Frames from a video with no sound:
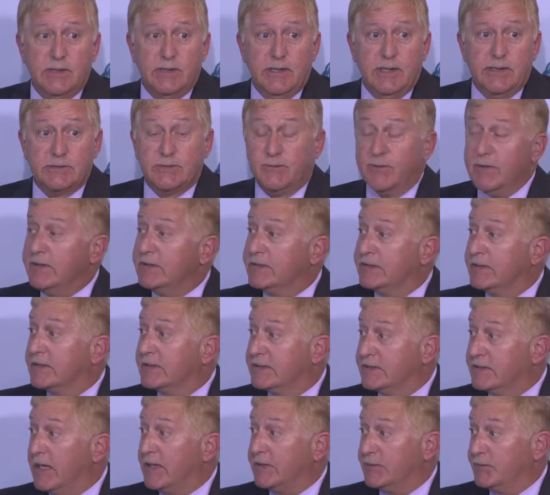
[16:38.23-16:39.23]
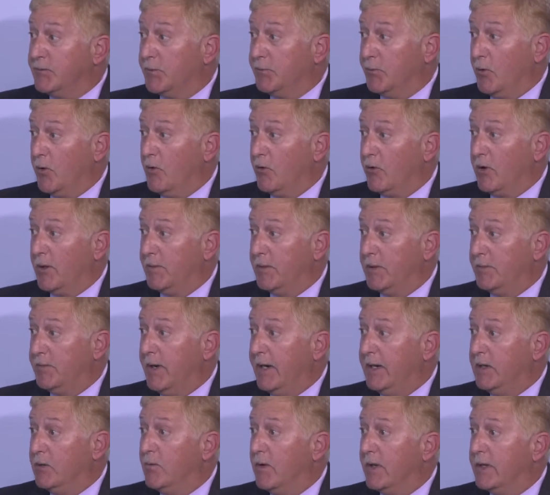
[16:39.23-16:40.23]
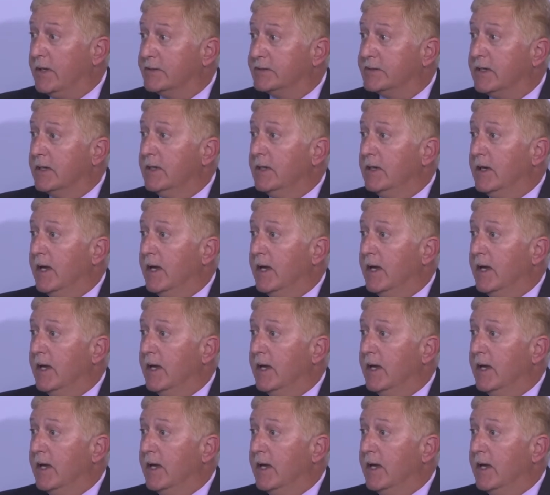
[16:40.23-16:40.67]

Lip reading: It's a very successful program in many ways,